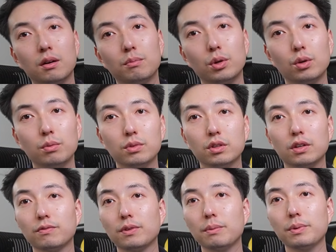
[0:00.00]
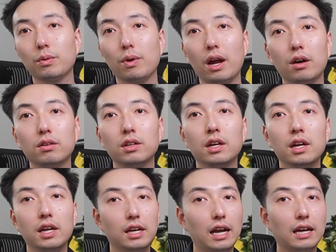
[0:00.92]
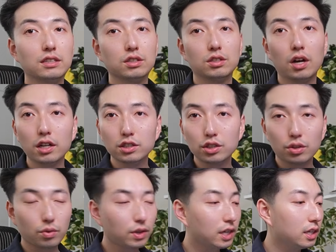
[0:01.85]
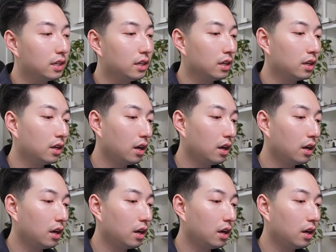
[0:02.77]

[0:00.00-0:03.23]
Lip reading: Boom, you can flip it around. It has a touch screen.